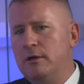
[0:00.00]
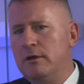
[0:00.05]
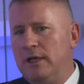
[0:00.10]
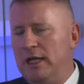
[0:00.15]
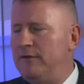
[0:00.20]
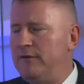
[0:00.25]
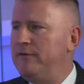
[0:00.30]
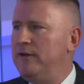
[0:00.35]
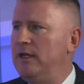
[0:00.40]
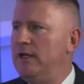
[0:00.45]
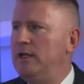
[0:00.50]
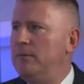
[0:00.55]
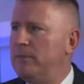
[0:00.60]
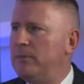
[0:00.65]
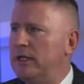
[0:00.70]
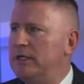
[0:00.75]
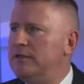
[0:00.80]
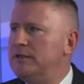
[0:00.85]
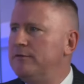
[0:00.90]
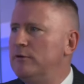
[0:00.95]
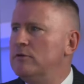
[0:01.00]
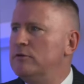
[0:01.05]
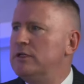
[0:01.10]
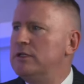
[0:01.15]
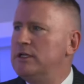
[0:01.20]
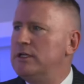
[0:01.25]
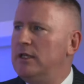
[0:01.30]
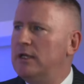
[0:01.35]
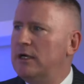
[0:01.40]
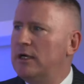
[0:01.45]
lefty police
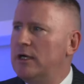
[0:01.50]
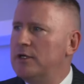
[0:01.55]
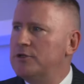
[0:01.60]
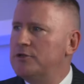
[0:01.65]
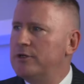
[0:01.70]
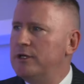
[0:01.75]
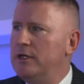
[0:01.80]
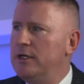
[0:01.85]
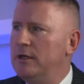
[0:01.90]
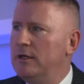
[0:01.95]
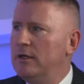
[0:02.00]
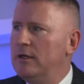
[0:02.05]
forces in the country.